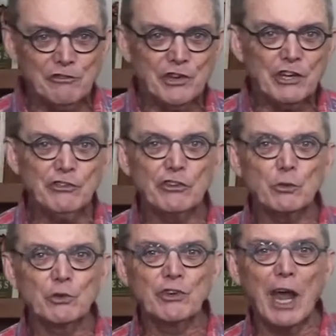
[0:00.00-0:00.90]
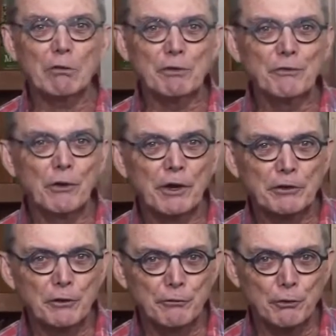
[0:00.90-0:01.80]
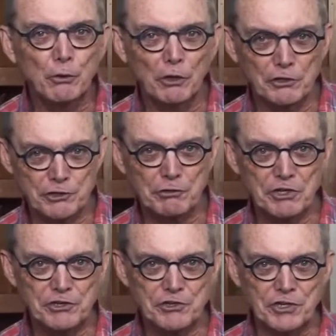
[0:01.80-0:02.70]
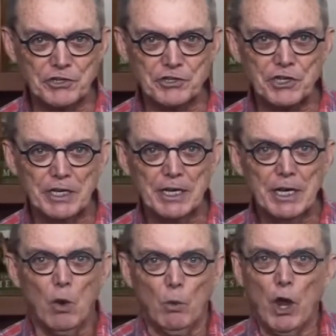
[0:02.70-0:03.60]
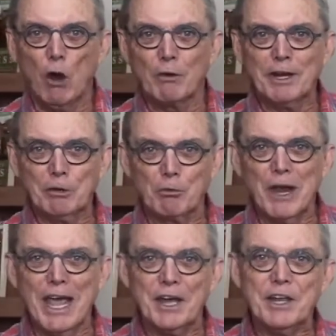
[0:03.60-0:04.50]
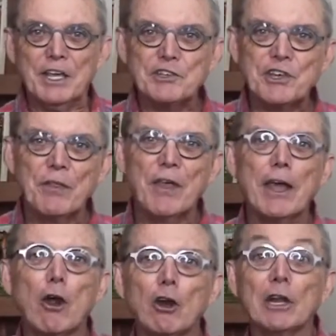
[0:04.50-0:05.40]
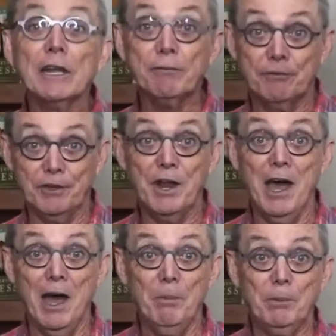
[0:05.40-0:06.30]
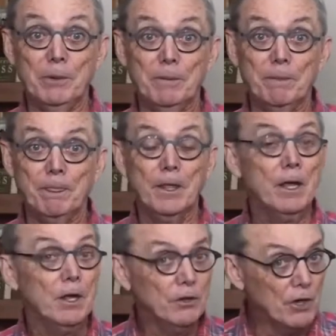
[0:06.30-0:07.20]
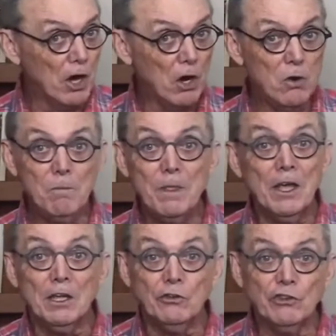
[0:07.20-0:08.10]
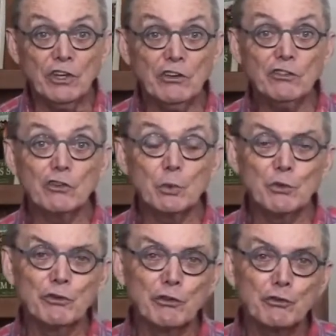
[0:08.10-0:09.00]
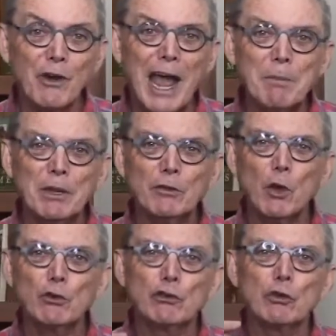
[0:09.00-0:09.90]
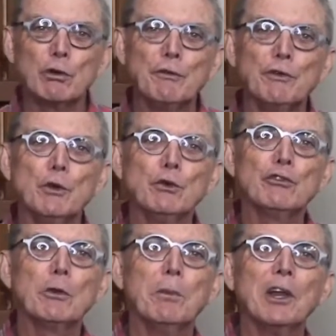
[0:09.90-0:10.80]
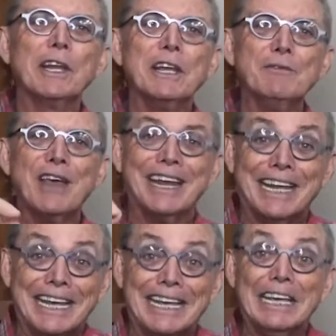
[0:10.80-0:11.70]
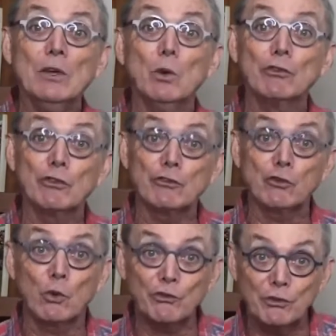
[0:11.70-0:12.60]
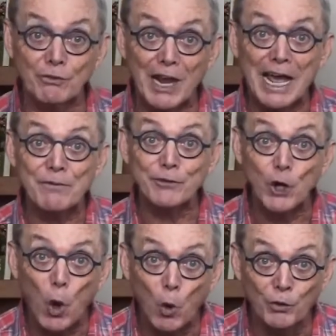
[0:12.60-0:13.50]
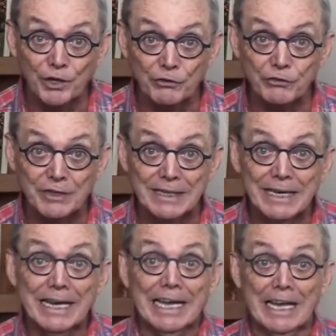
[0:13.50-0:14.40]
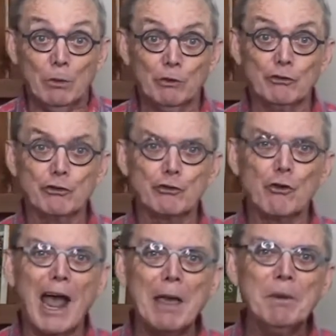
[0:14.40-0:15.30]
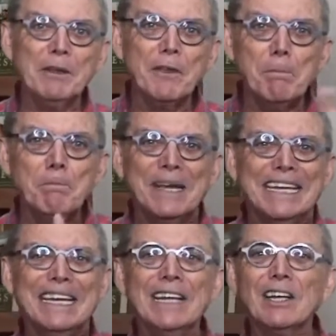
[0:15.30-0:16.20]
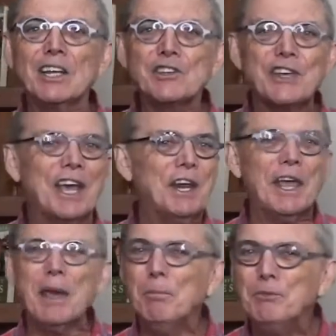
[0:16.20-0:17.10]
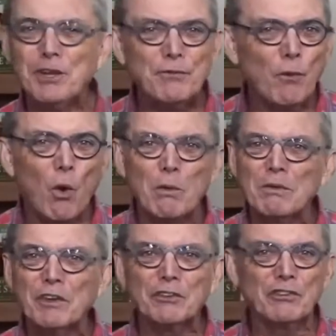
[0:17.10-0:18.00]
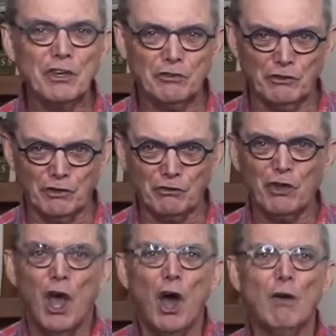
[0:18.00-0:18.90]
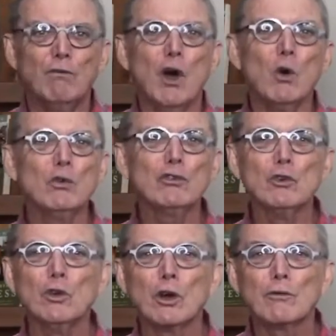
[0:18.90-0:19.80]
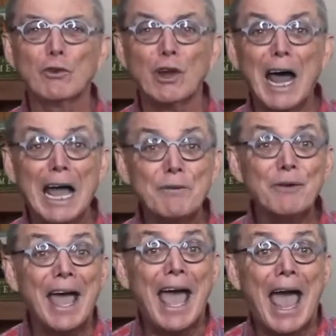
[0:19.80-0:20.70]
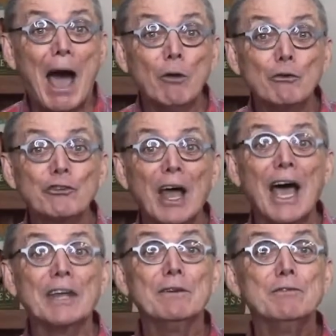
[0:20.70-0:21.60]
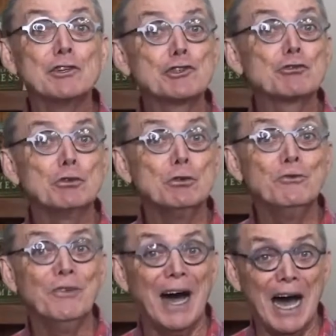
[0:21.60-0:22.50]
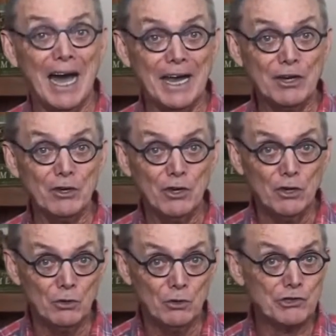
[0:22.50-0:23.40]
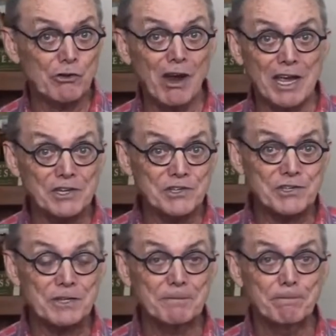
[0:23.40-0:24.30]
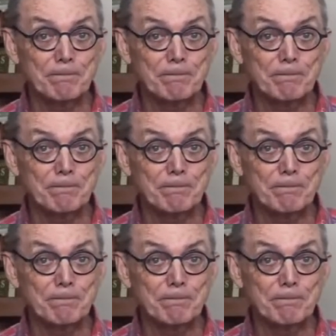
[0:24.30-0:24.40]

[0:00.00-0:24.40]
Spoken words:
Jesus was not referring to fruitless Christians. We already read, He said they are lifted up. No, Jesus was describing those who refused to believe that He was the source of life and wholeness. He was describing the meaningless and empty form of existence of those who look for life outside of the true vine, who is Christ.